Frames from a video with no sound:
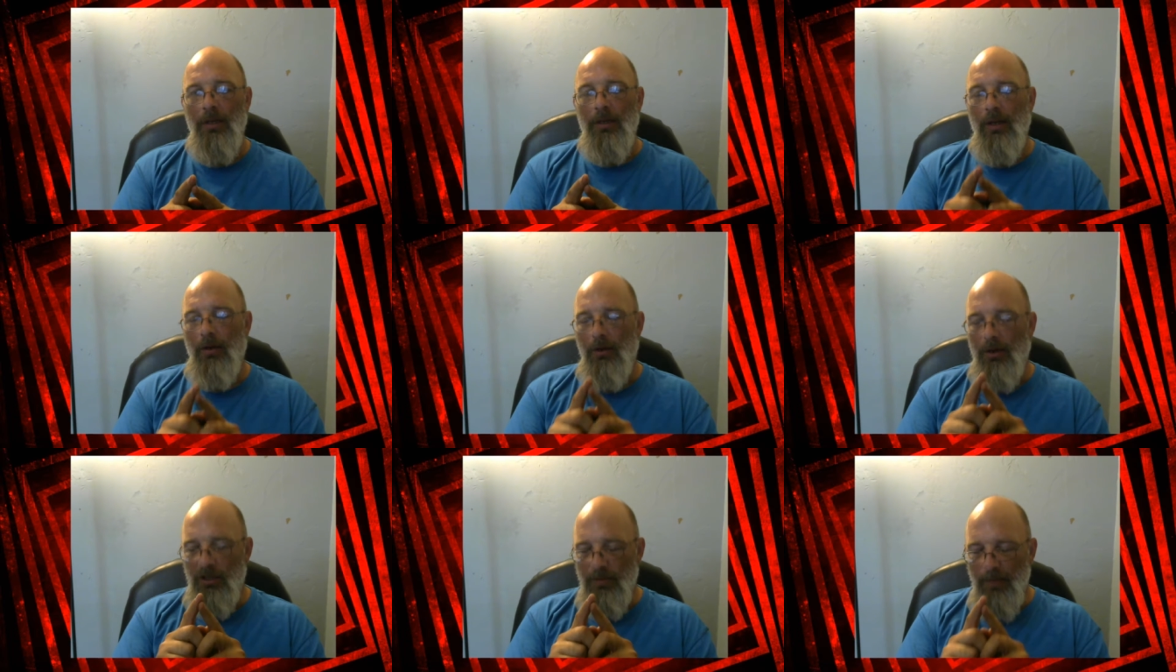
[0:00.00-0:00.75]
They are
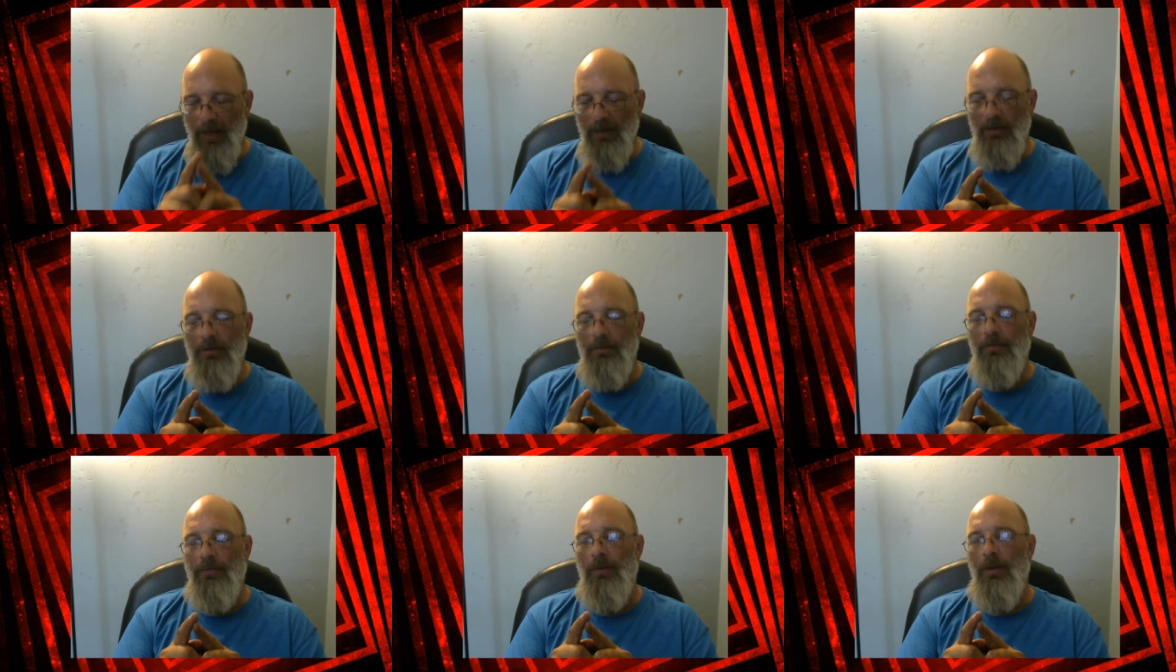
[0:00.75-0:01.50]

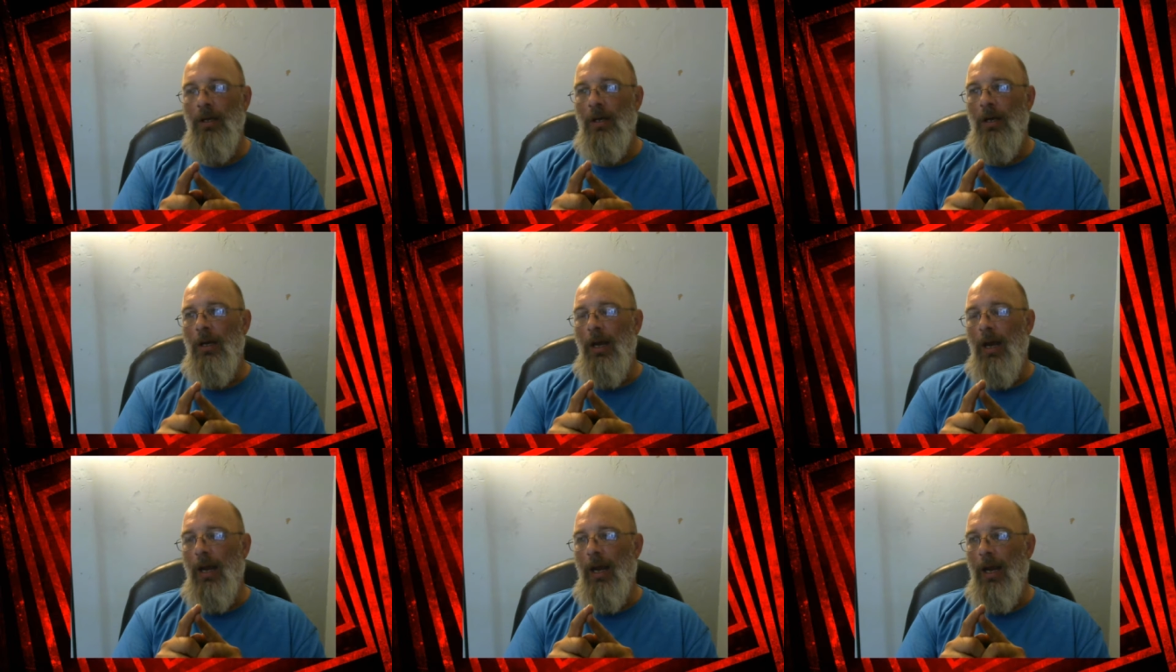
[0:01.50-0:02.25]
expensive,
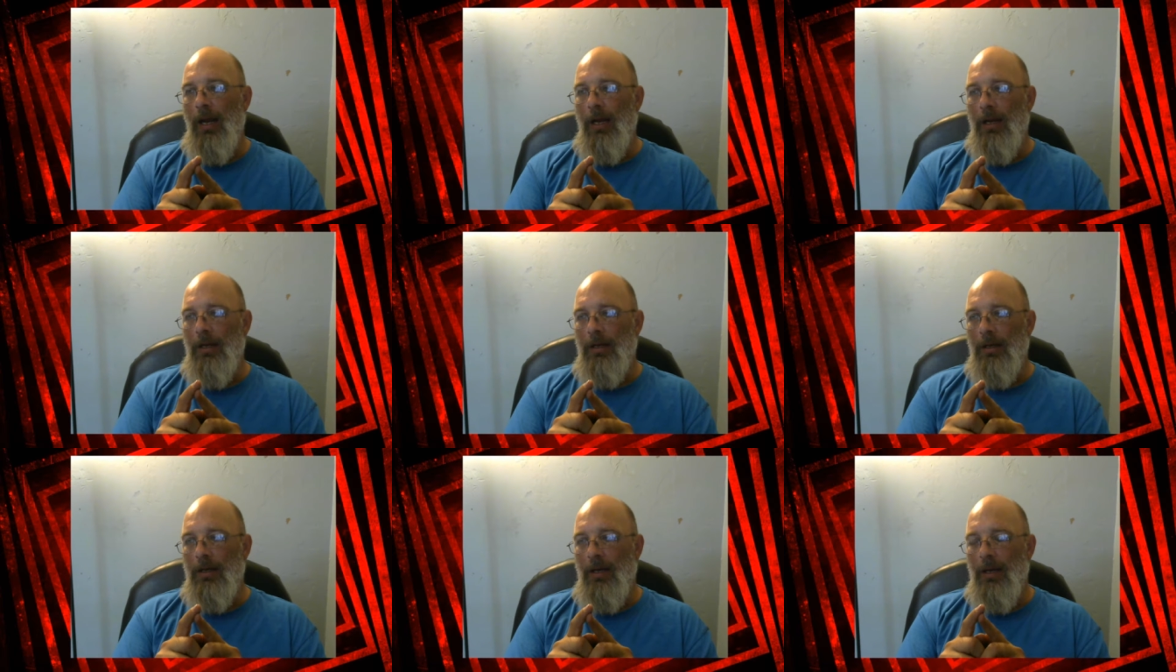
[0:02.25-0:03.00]

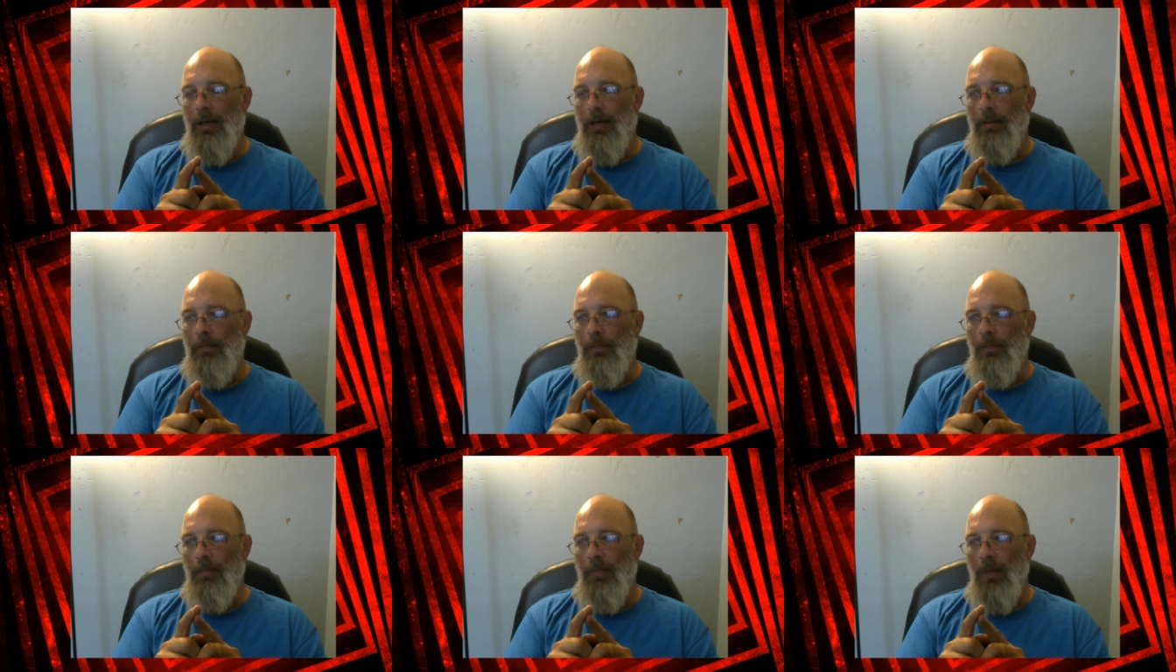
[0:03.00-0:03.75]
and
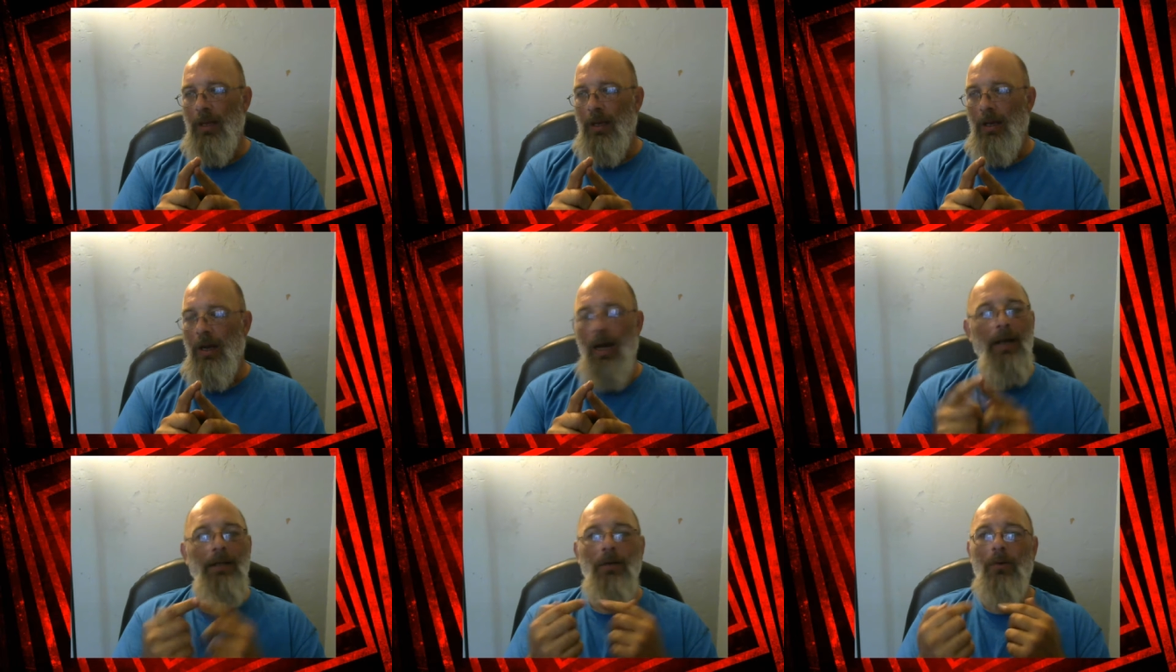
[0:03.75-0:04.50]

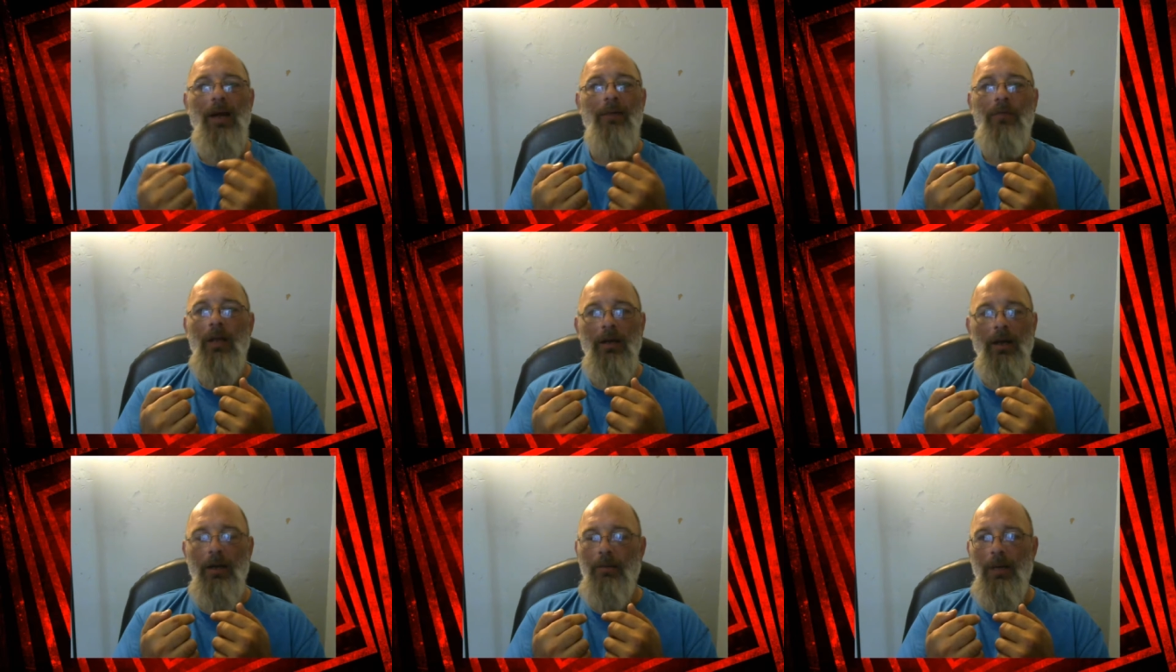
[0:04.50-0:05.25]
I don't have that
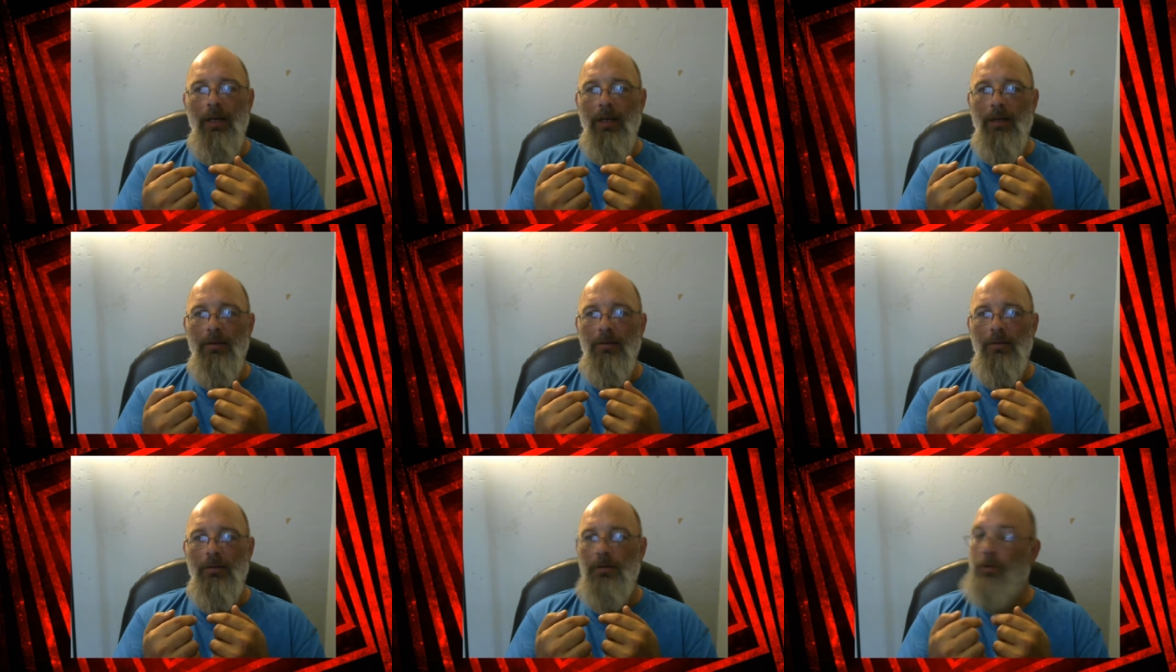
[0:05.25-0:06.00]
kind of money.
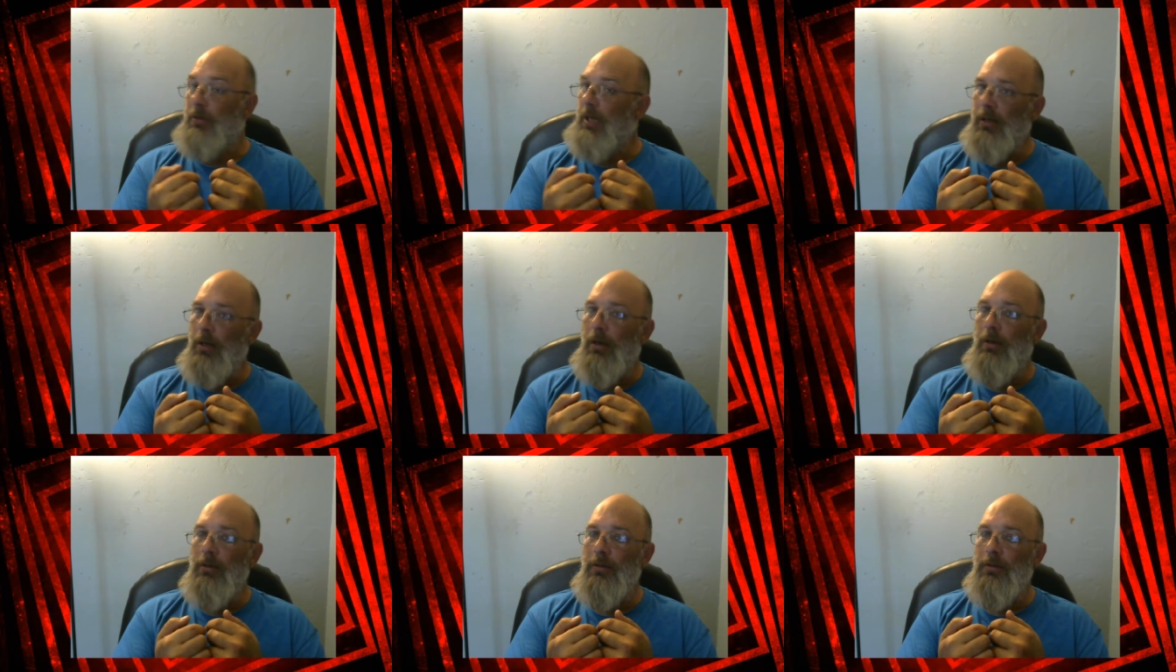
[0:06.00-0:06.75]
So
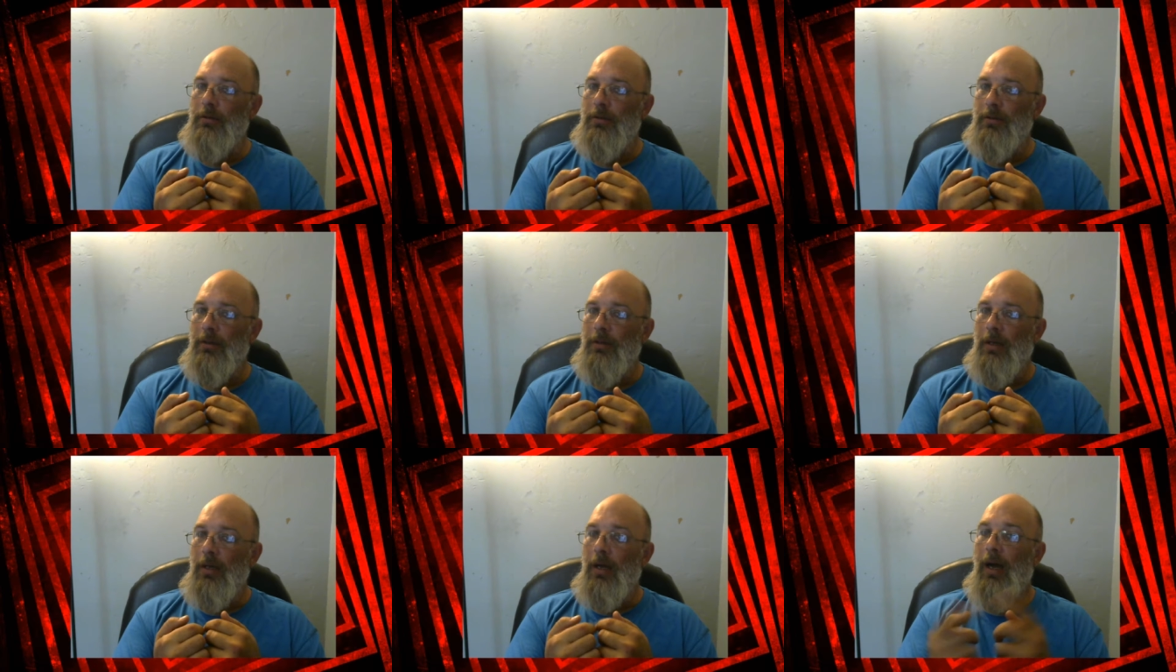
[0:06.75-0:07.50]
$10,
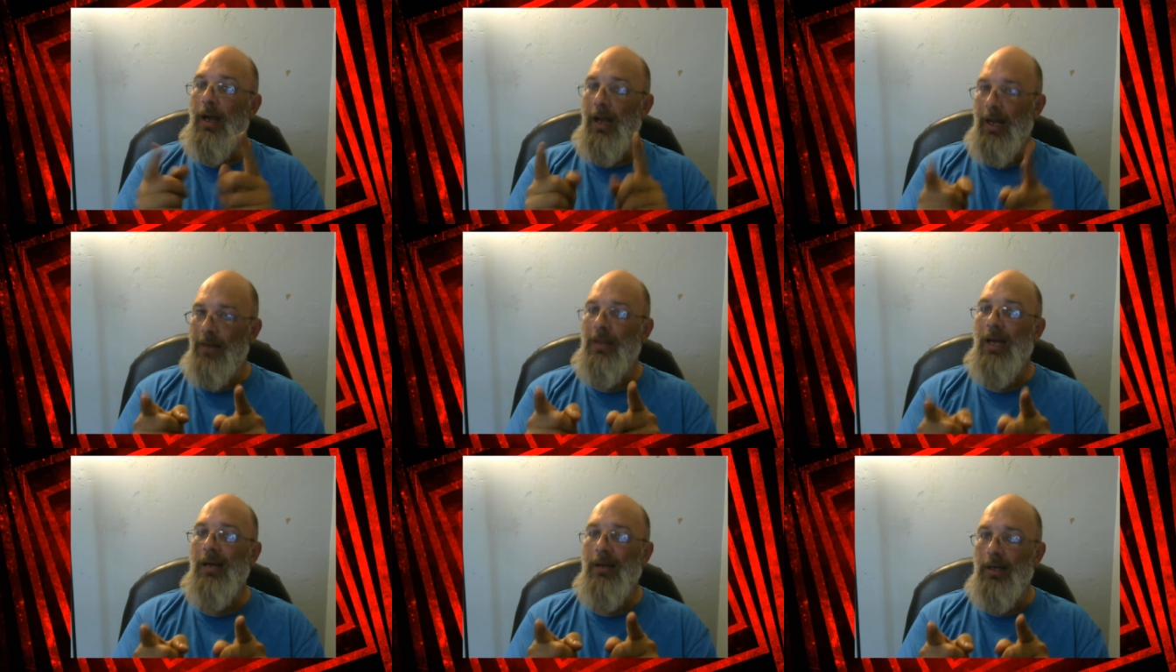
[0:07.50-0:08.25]
I have
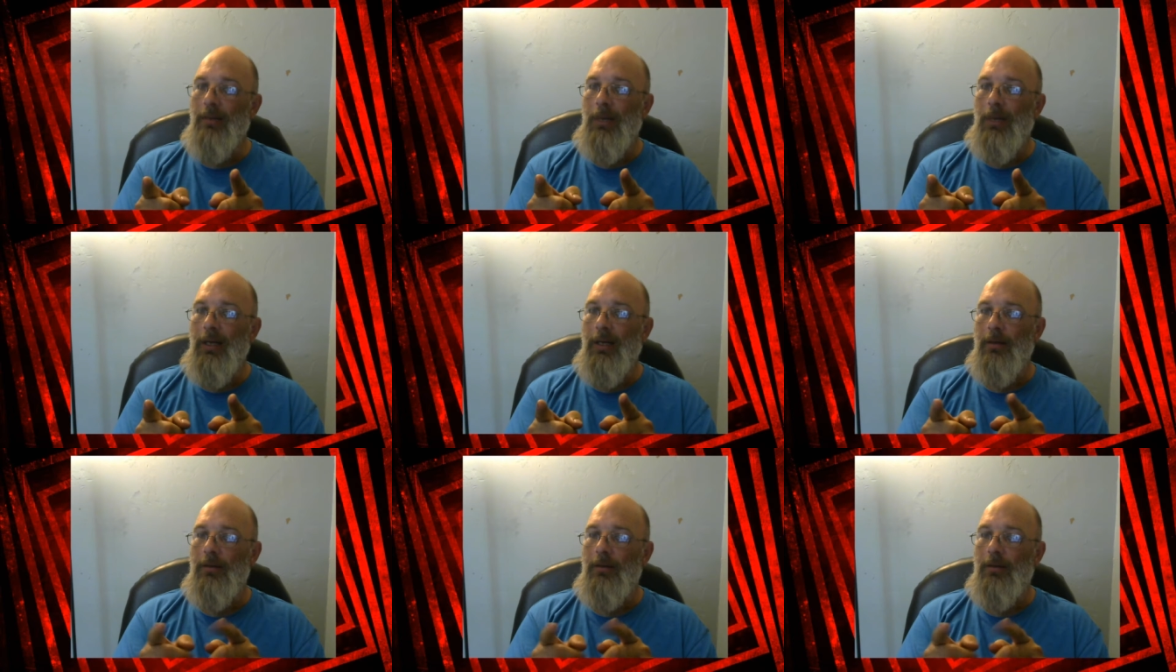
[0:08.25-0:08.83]
that kind of money.